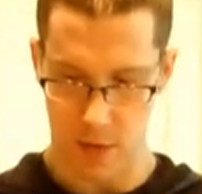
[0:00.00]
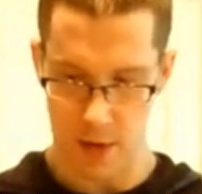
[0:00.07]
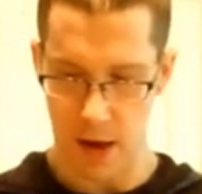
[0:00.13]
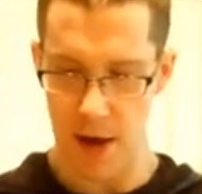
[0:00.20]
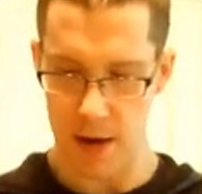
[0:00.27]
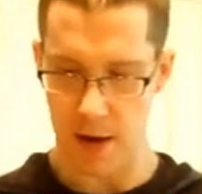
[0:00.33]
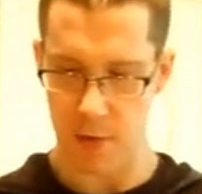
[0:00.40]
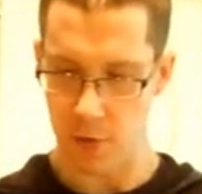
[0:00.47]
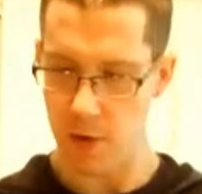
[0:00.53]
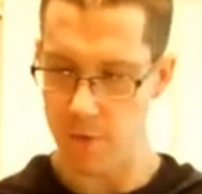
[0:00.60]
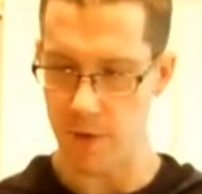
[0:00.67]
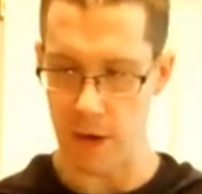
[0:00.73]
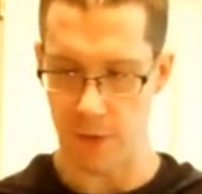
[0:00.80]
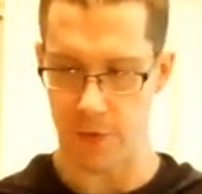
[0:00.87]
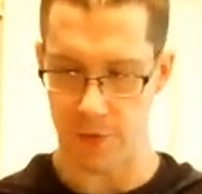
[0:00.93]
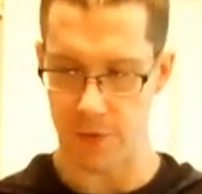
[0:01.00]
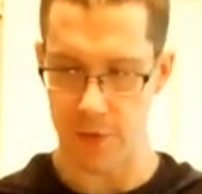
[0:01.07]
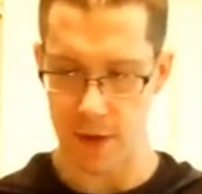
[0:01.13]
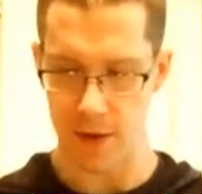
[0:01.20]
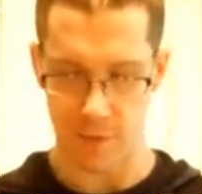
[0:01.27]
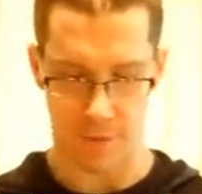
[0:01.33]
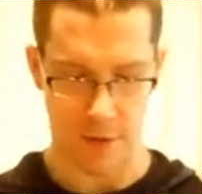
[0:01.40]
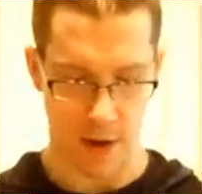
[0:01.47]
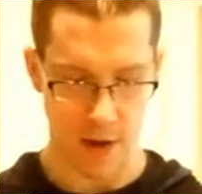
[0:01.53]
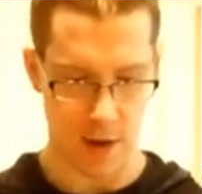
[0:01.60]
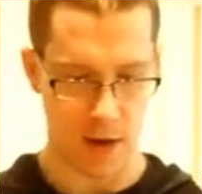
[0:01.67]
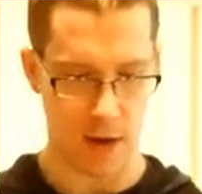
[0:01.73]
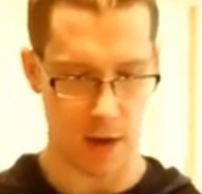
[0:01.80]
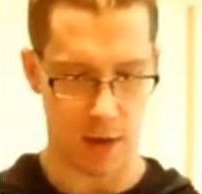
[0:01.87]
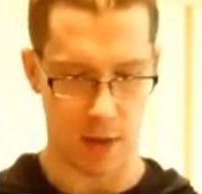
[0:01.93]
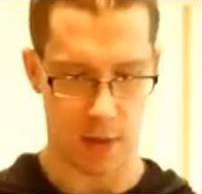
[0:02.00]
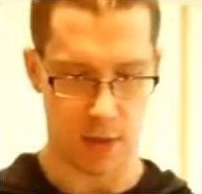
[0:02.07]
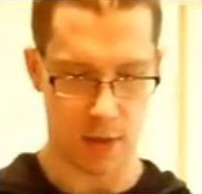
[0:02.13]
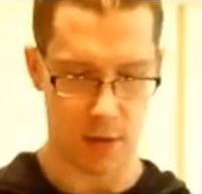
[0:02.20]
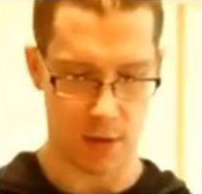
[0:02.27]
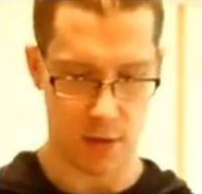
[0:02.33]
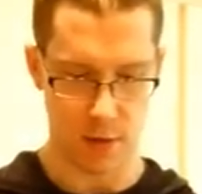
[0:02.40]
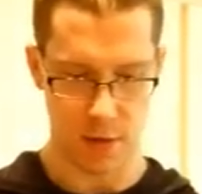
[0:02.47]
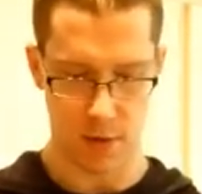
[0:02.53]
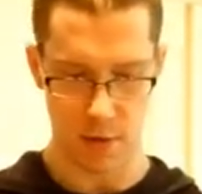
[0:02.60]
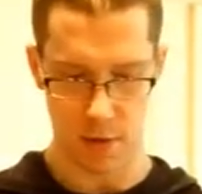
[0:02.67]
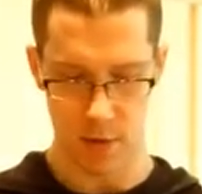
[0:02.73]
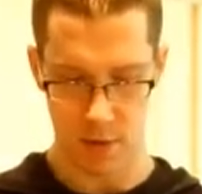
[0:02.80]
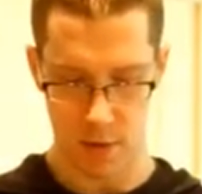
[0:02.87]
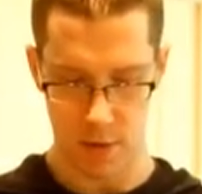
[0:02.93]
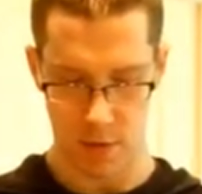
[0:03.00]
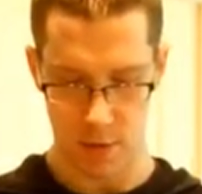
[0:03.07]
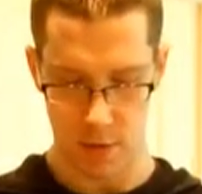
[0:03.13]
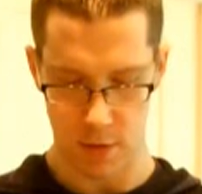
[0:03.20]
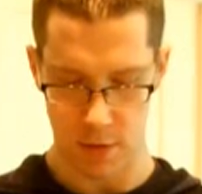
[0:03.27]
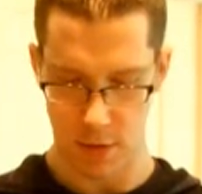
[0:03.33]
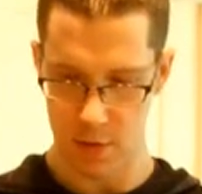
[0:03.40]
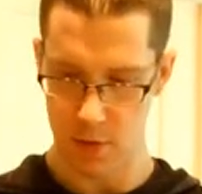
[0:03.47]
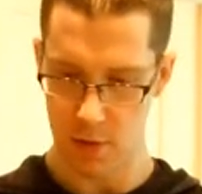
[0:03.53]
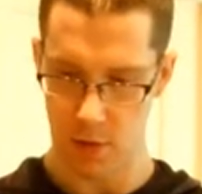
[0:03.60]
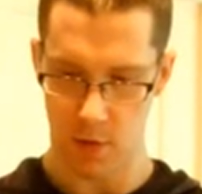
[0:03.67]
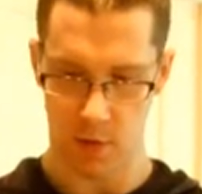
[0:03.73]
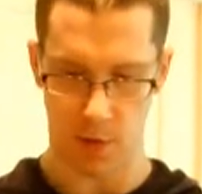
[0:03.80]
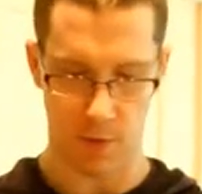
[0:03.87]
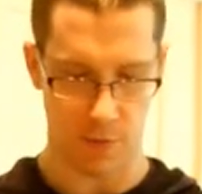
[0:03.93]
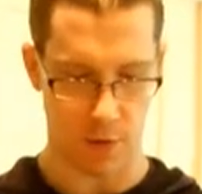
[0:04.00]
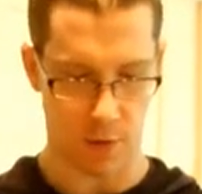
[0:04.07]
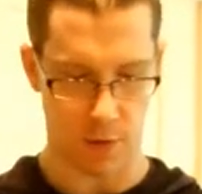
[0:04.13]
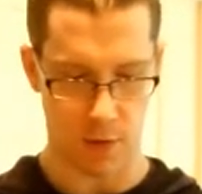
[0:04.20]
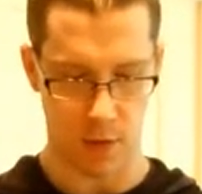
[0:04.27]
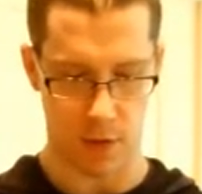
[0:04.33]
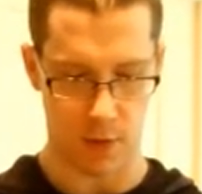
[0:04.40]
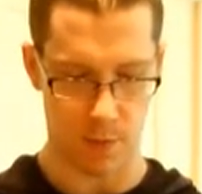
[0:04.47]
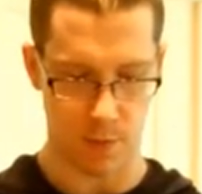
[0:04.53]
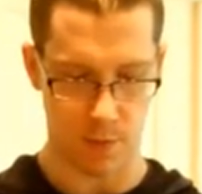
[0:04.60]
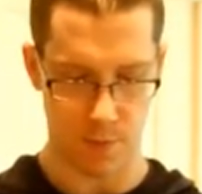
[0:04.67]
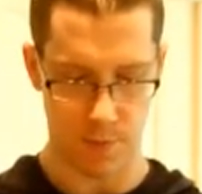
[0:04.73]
God, I love how thick ffgy is. This stuff's awesome.